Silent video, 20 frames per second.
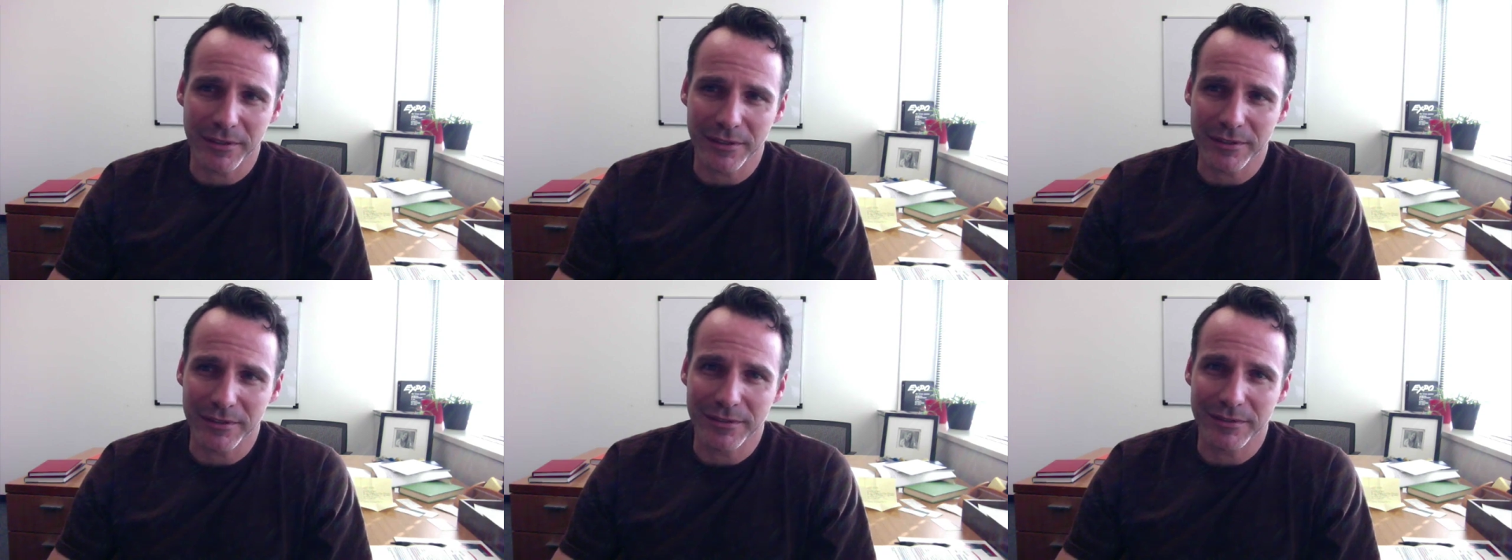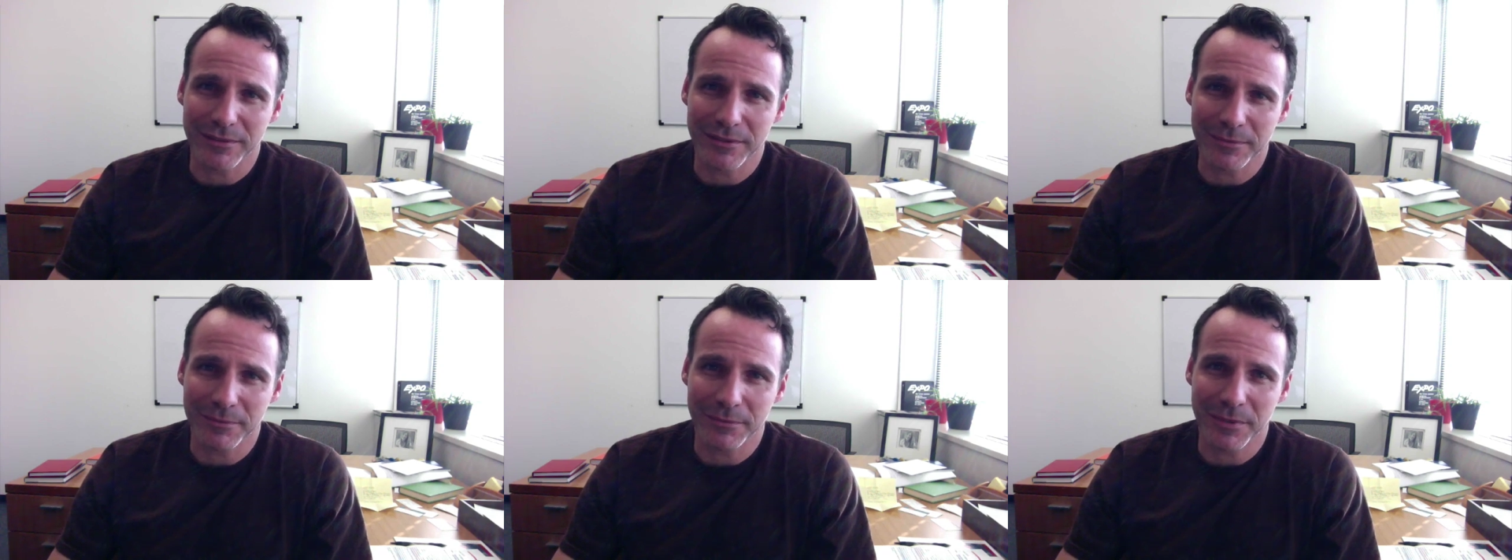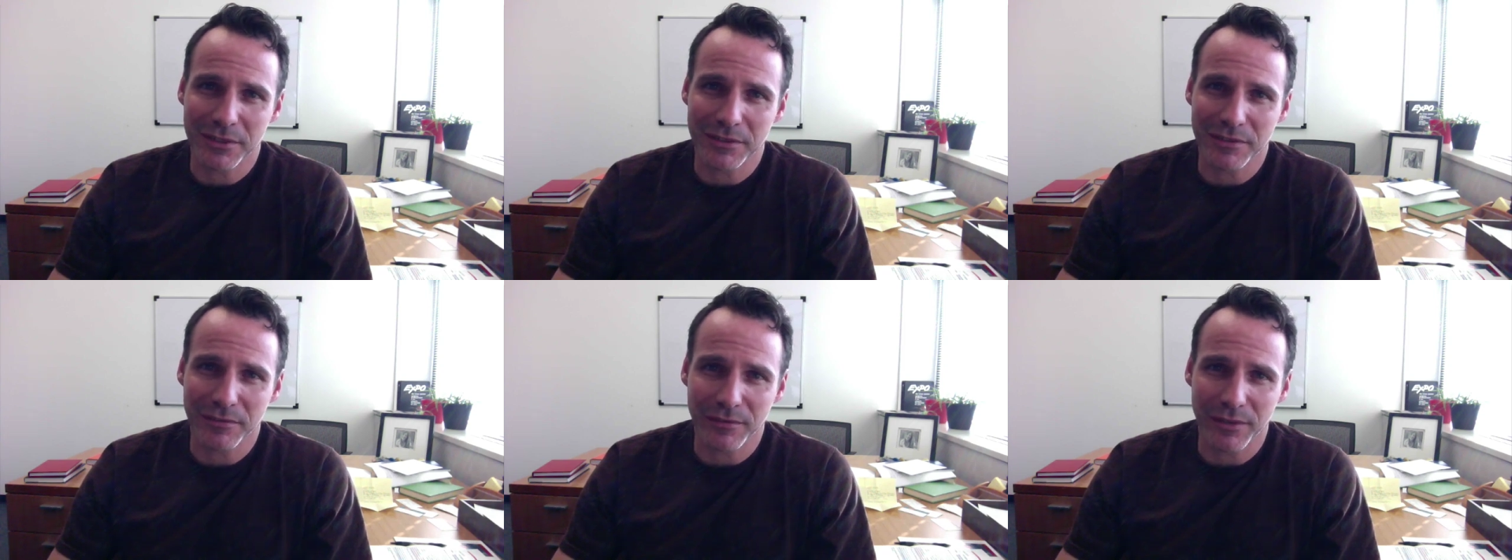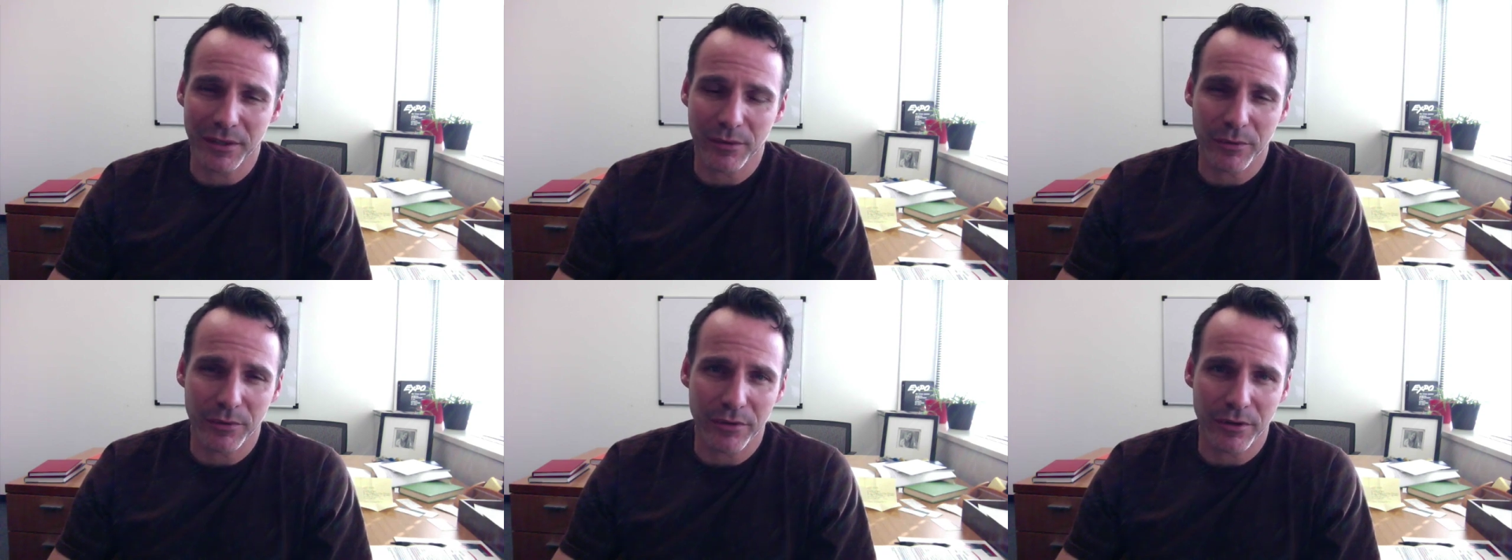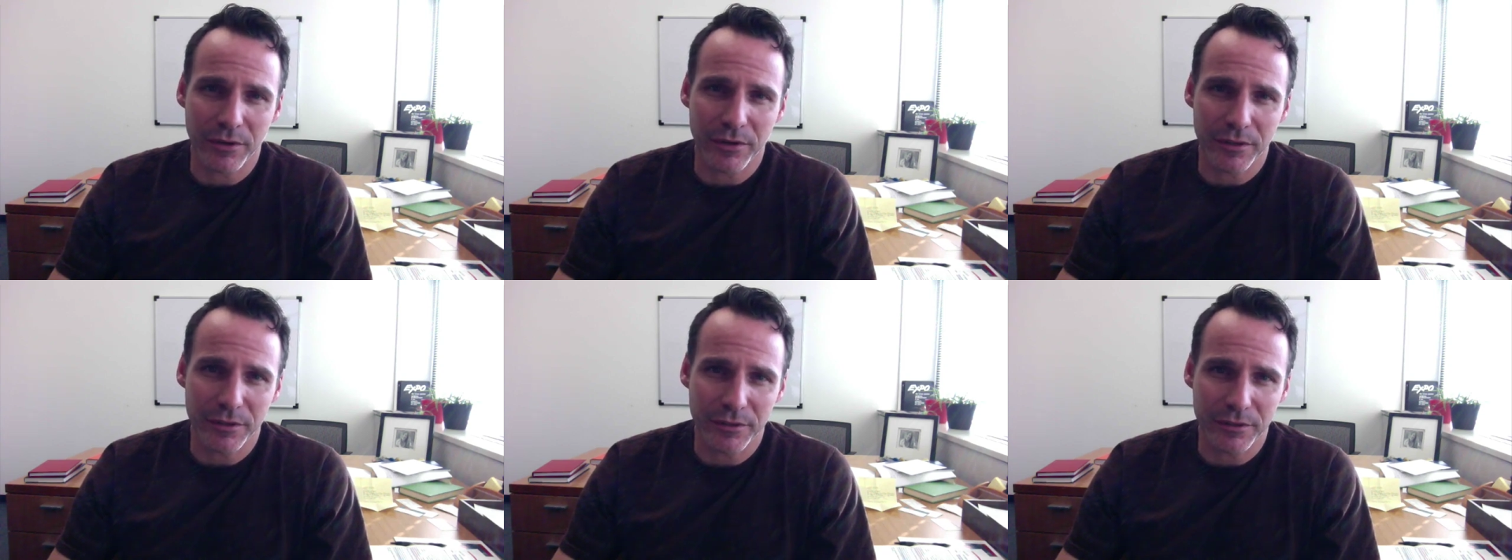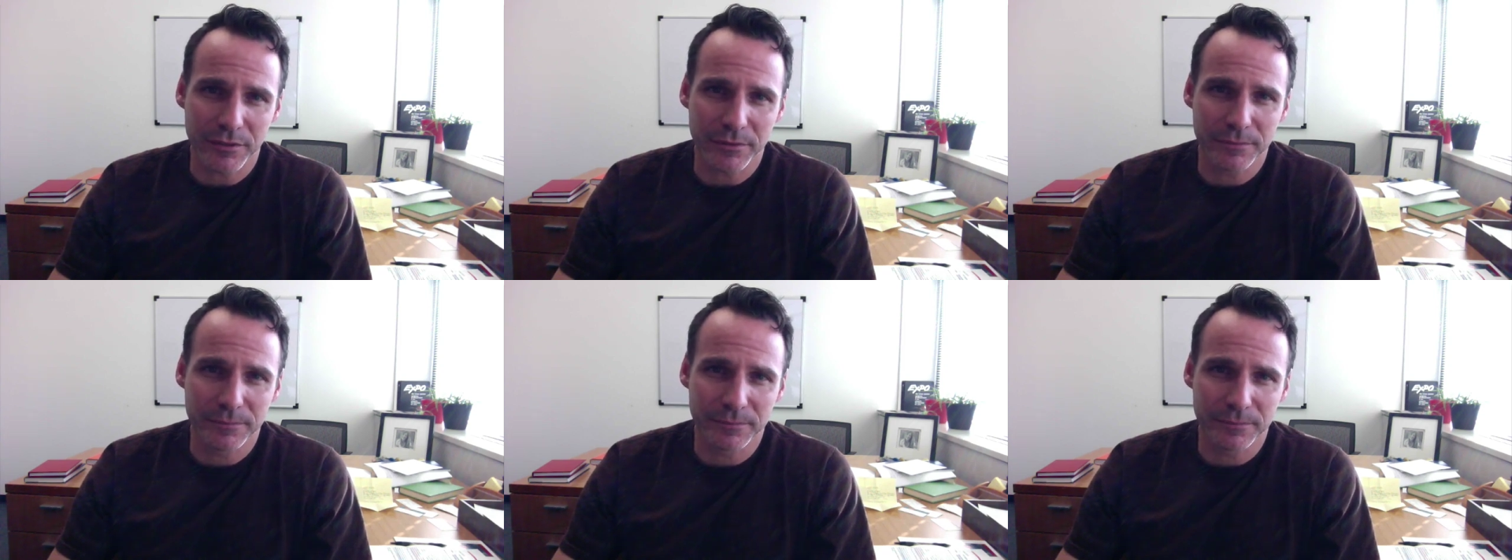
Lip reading: and best of luck with all you do.